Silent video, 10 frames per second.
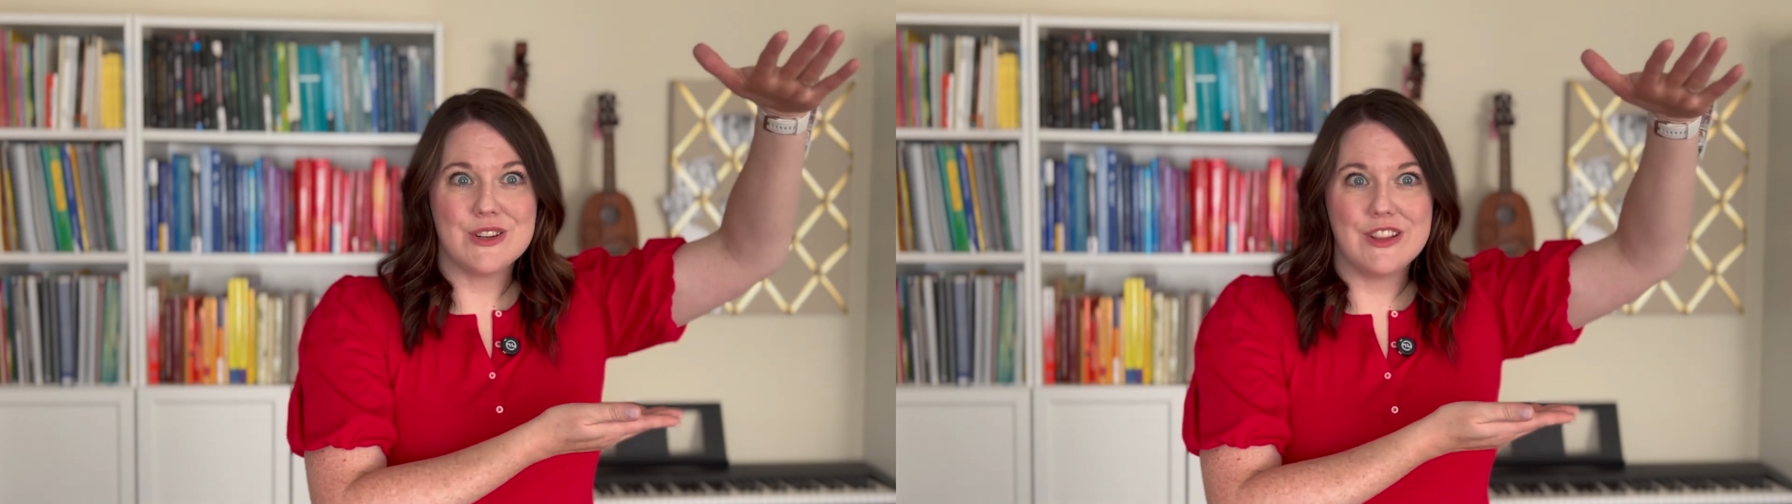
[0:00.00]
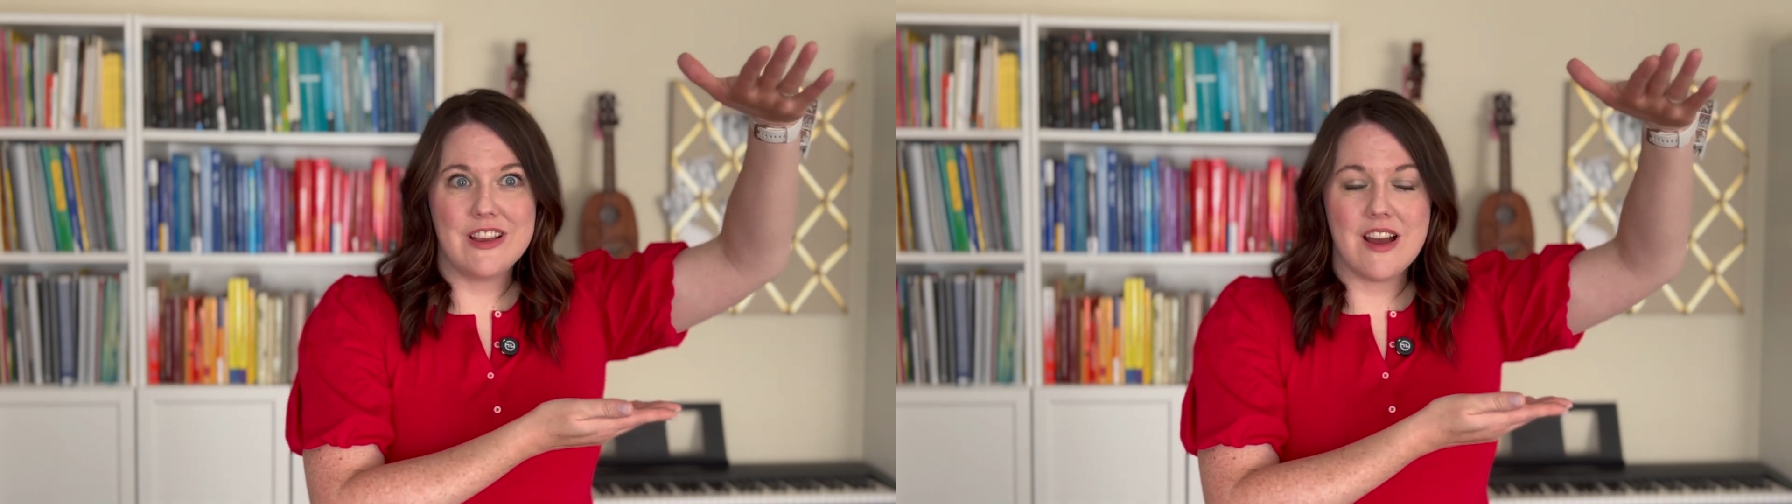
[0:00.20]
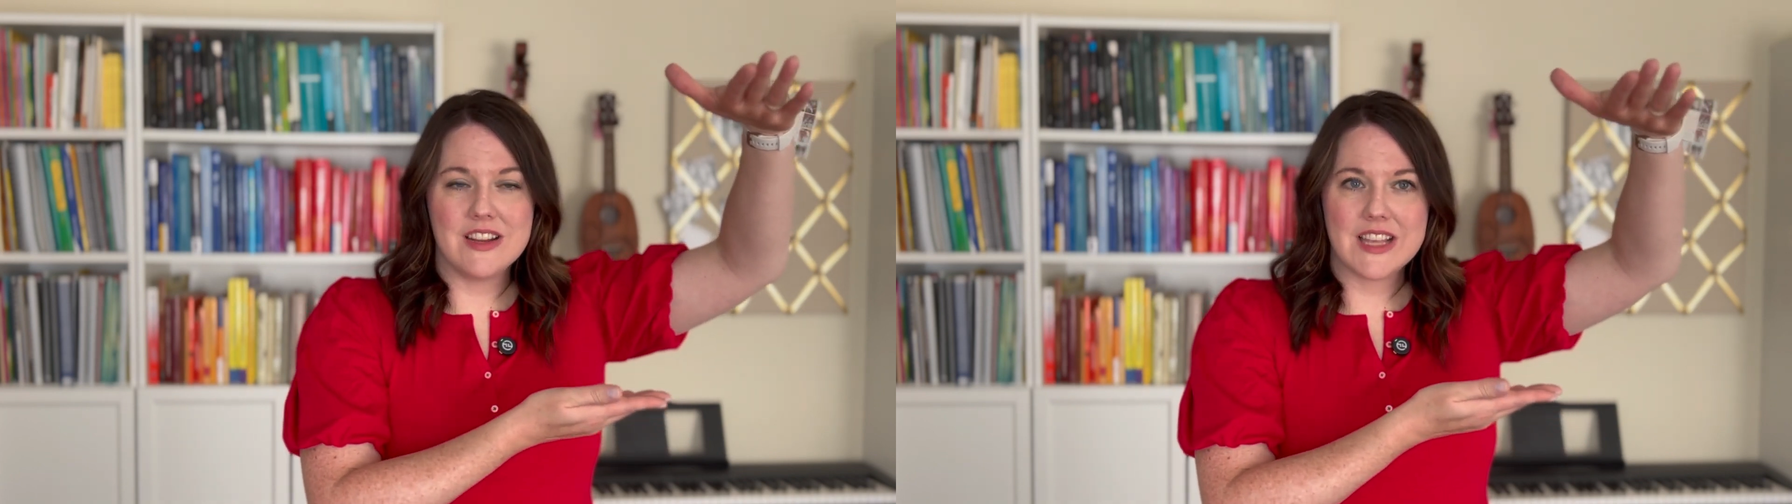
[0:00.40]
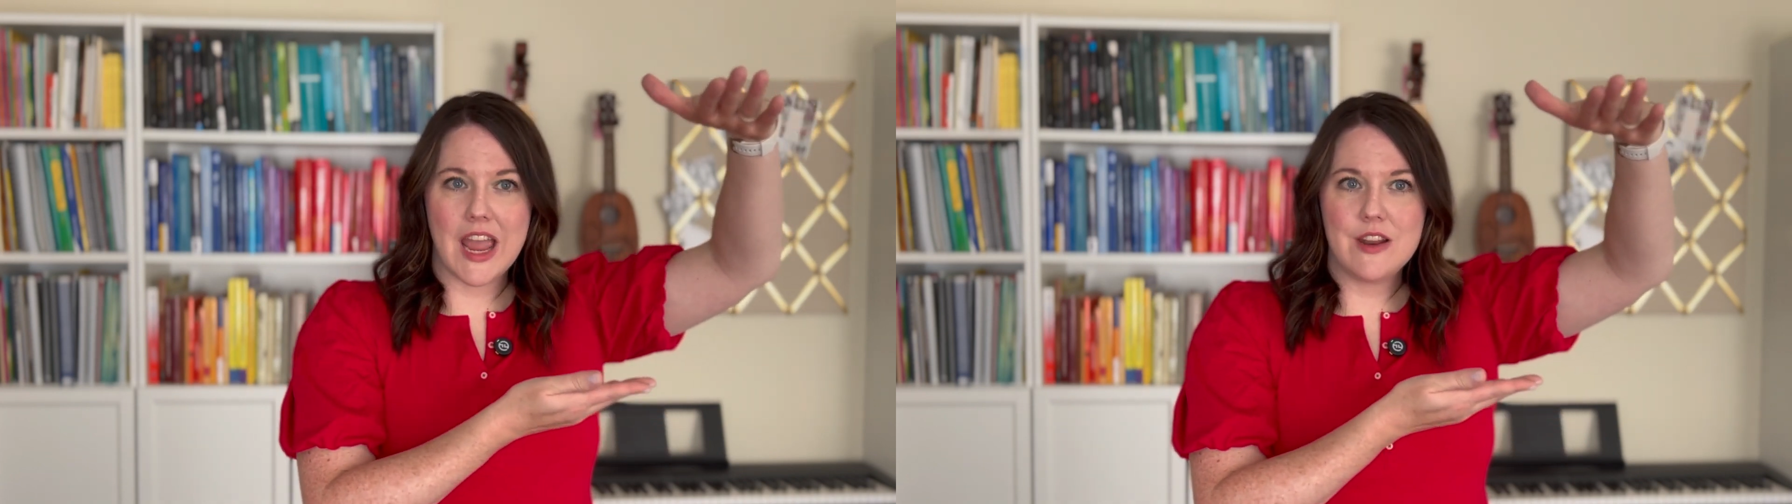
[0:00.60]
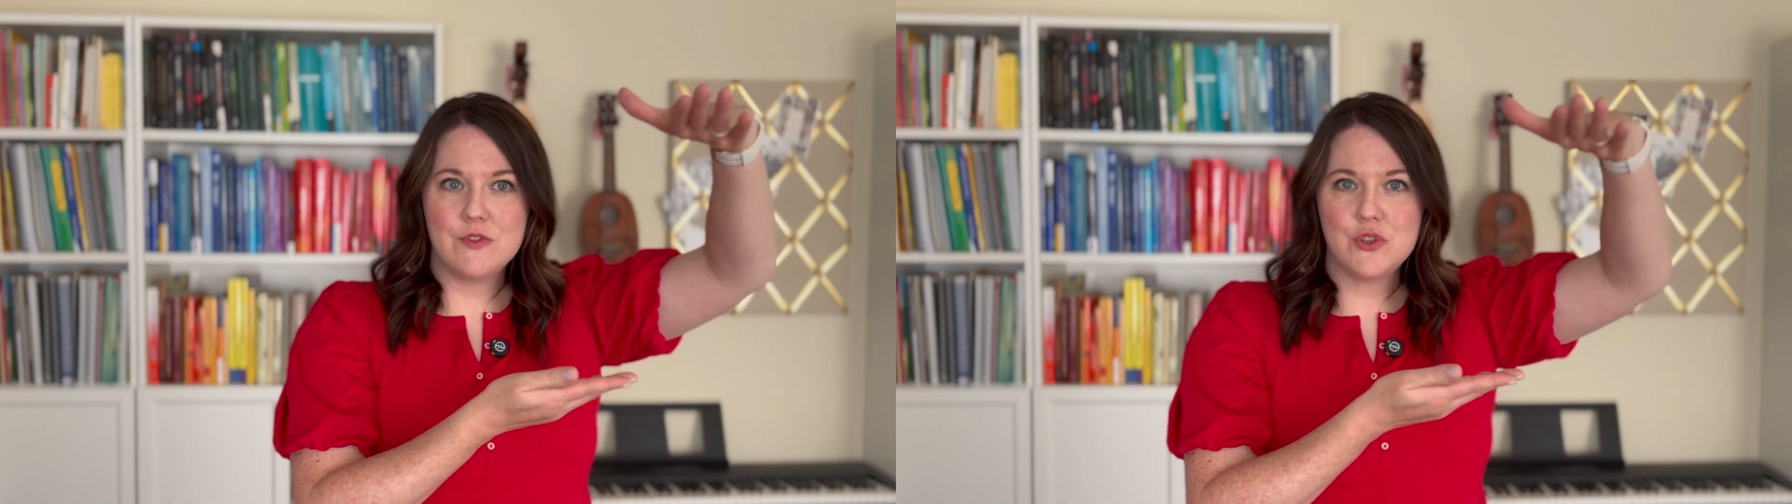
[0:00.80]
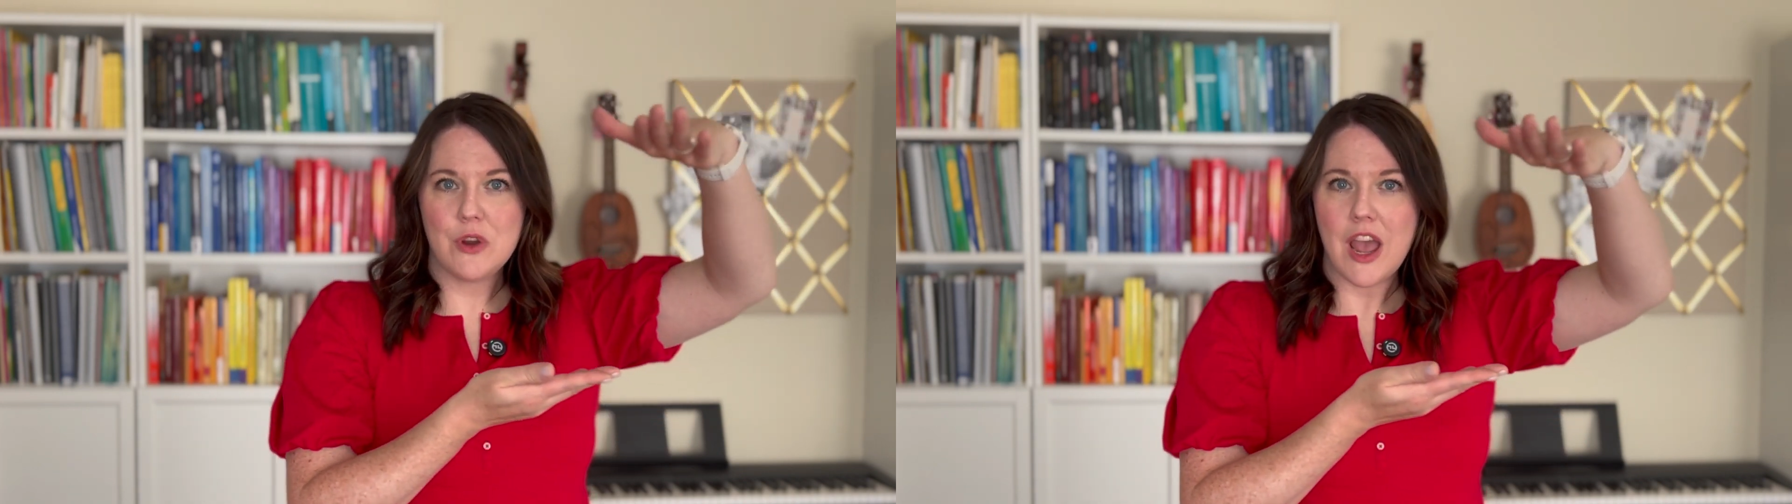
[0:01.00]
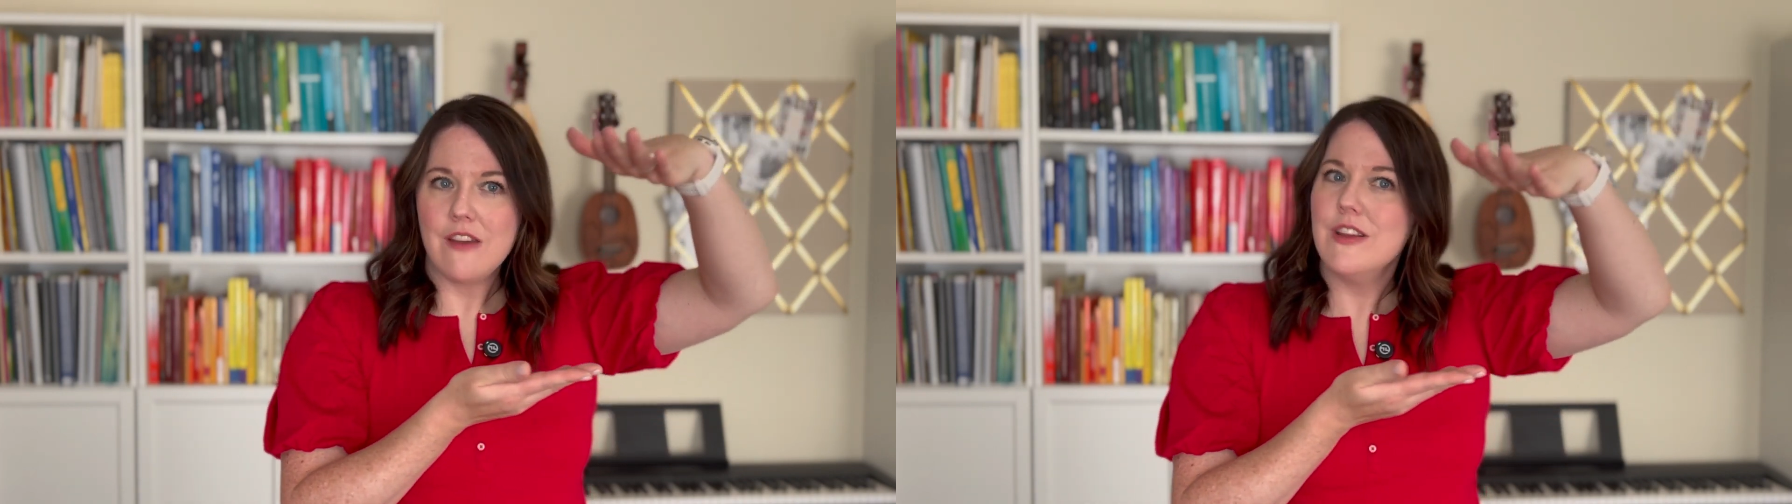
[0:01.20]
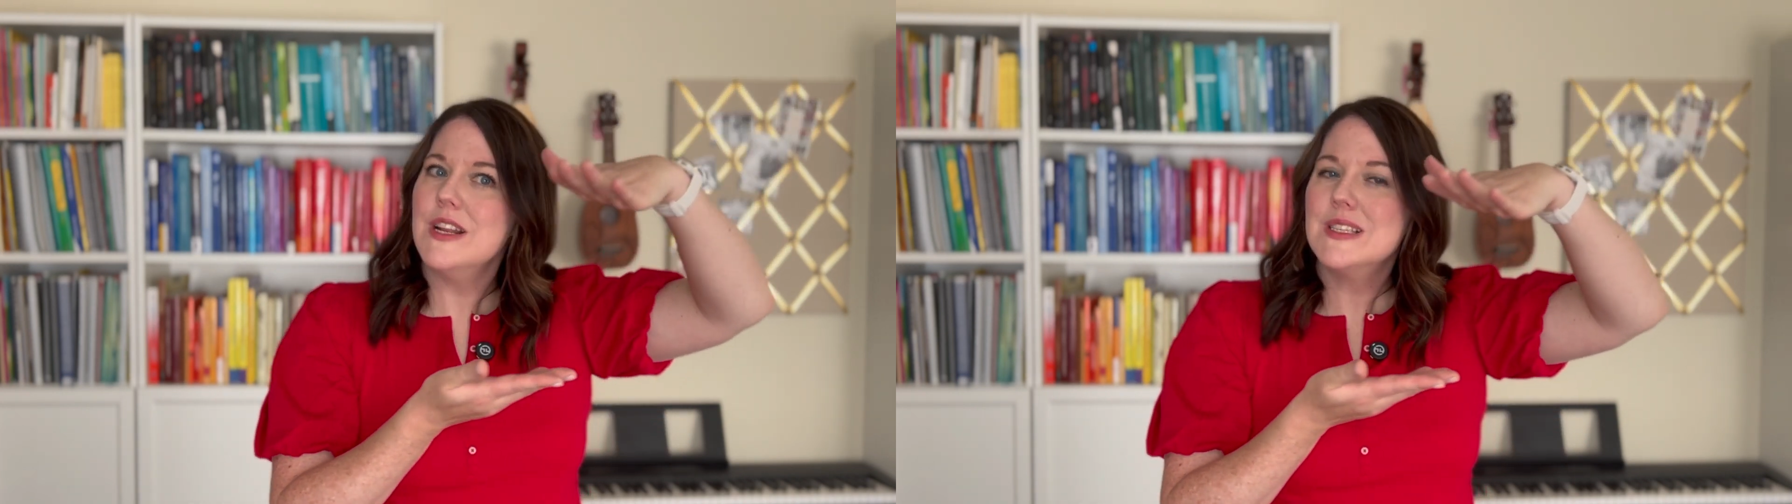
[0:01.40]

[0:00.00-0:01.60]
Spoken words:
early on is kind of driving